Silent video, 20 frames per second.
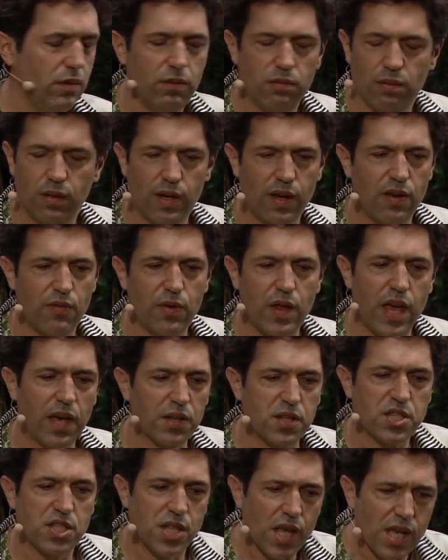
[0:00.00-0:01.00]
I don't even know how to
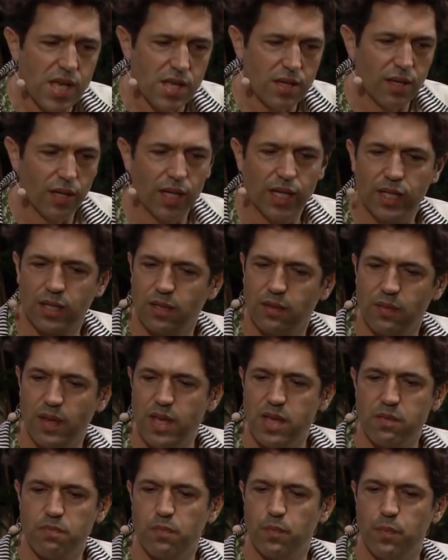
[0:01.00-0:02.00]
say it, like
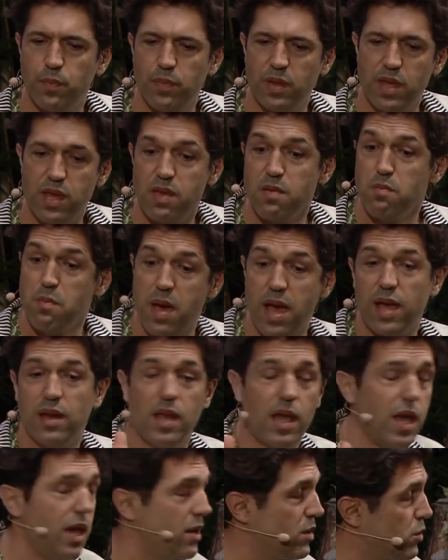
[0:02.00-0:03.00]
he, he
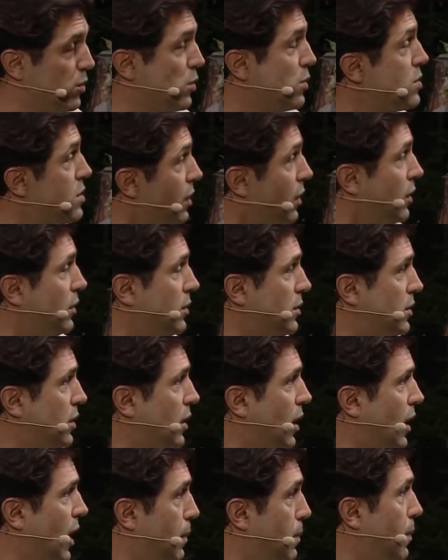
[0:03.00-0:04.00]
manhandled
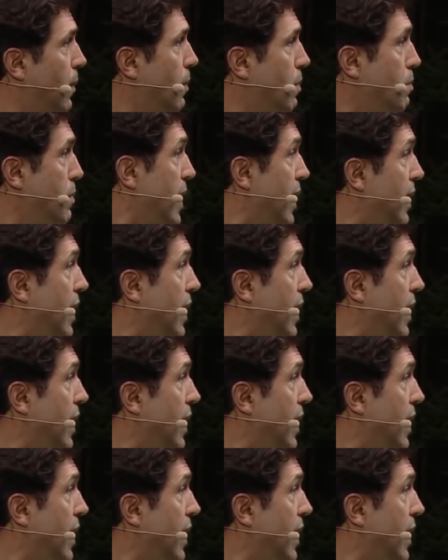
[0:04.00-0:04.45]
Um, men